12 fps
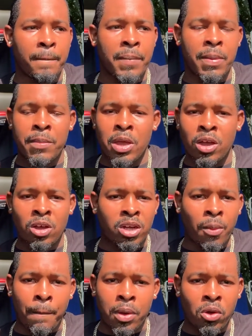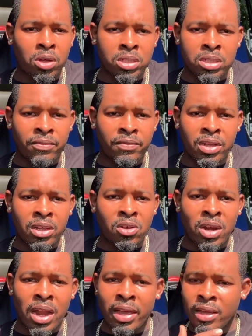But me are gonna pause the
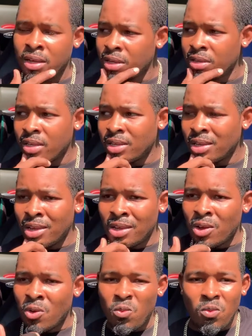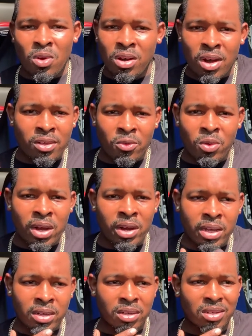video like, what are you
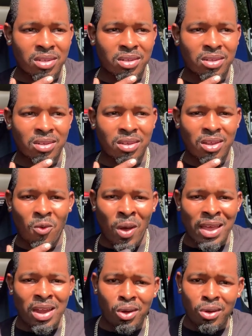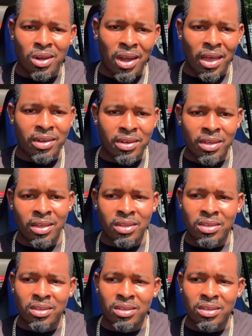wearing? Why you look like that?